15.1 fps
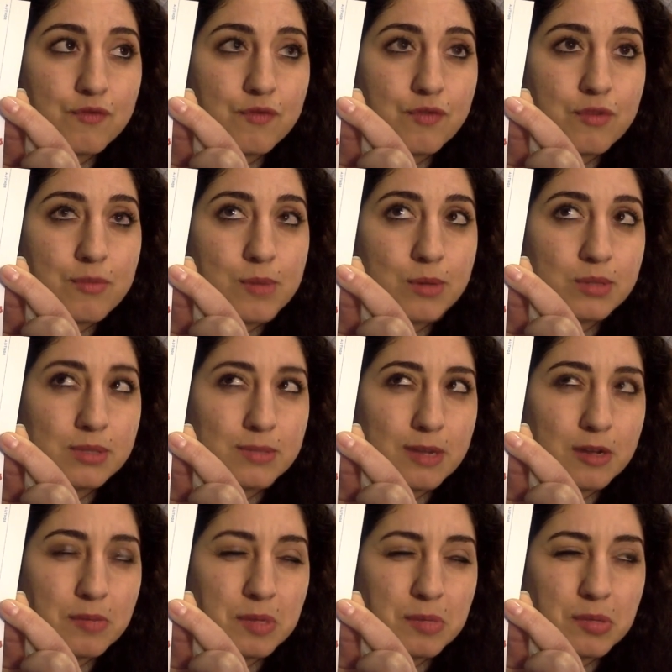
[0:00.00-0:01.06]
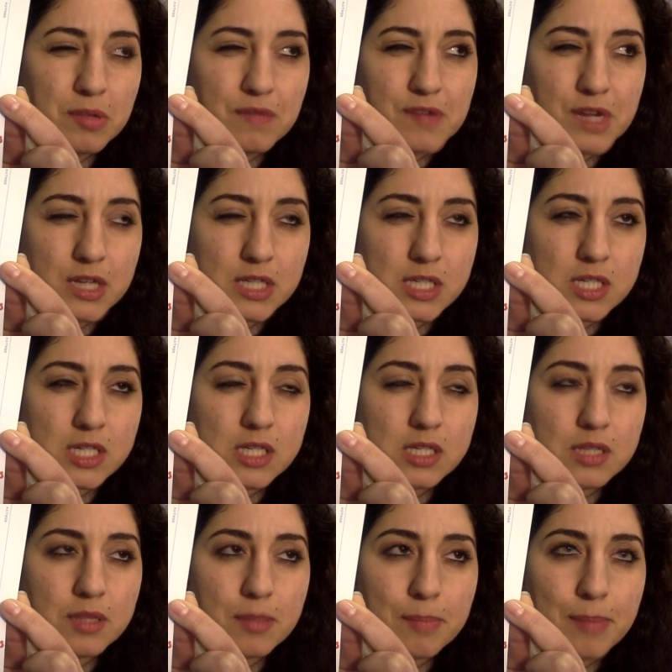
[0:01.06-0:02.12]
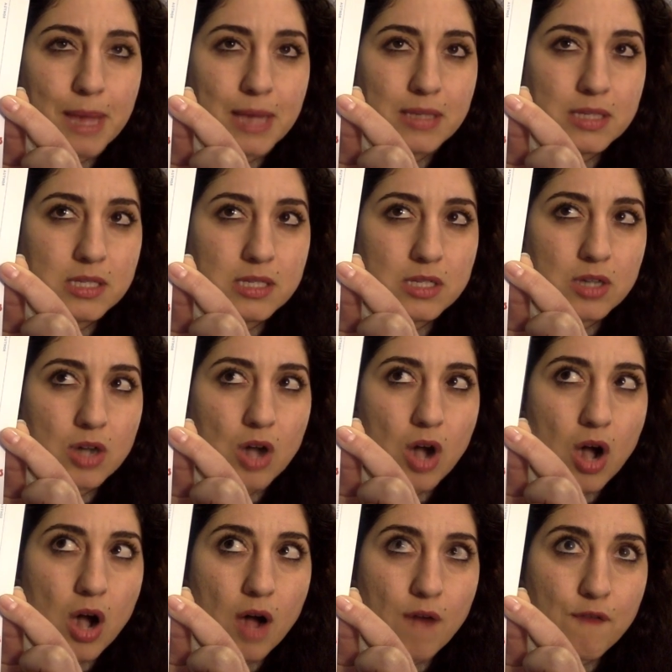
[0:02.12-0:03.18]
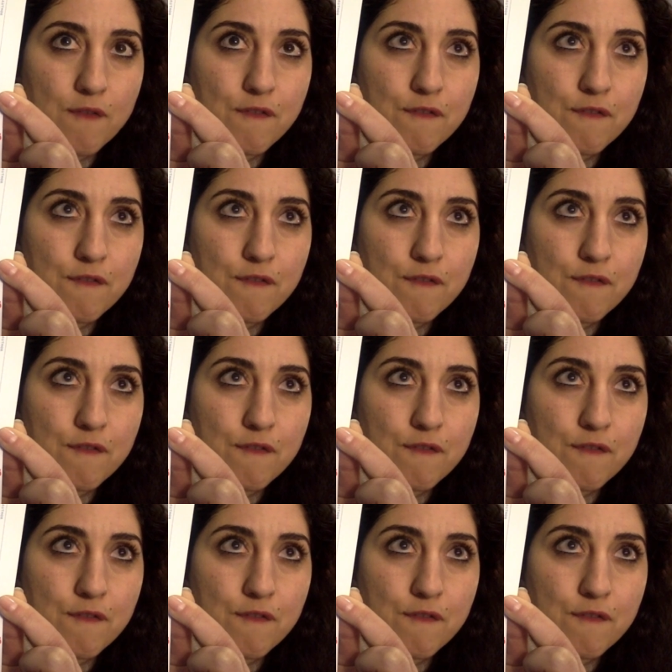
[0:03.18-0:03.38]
the most amount of people affected the best off?